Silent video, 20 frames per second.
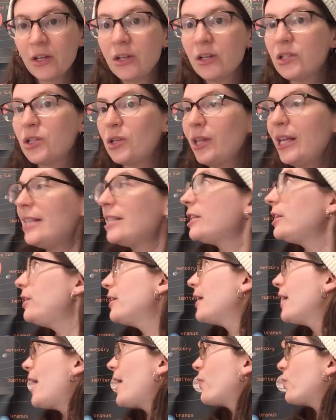So let's
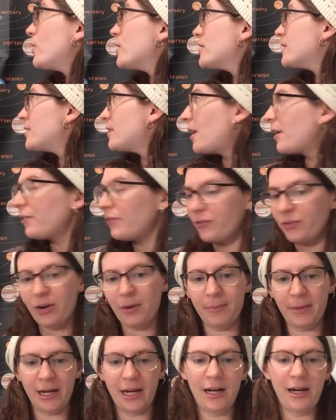look at the sun for
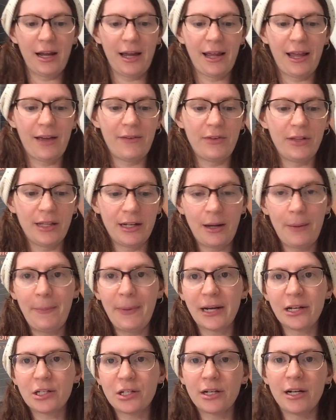a minute. I have a little
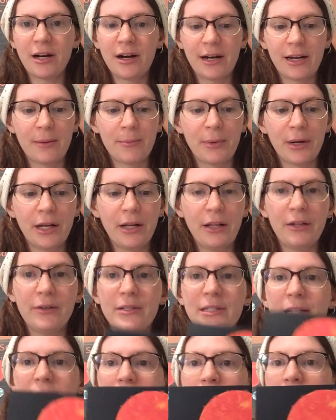picture here I can bring
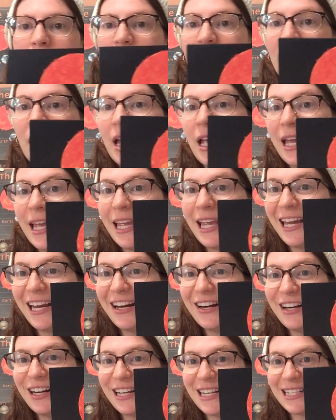closer.
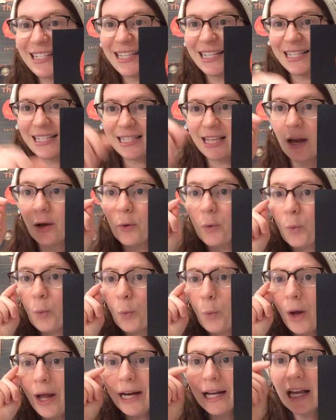Here is the sun.
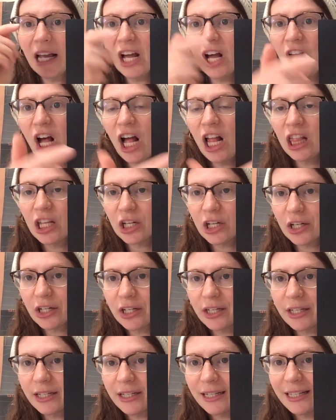What
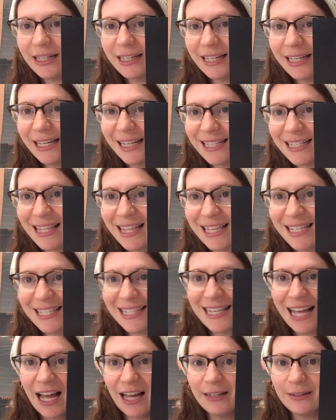color is the
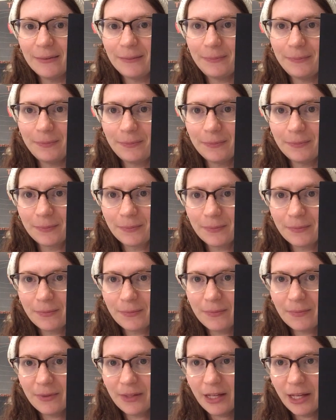sun?
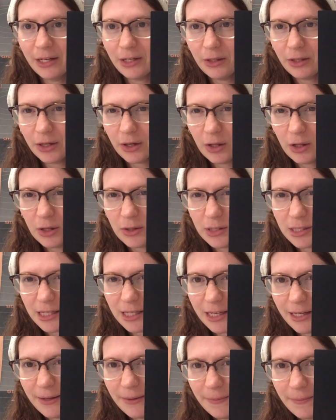Can you look
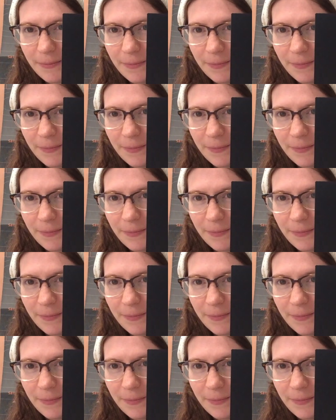closely?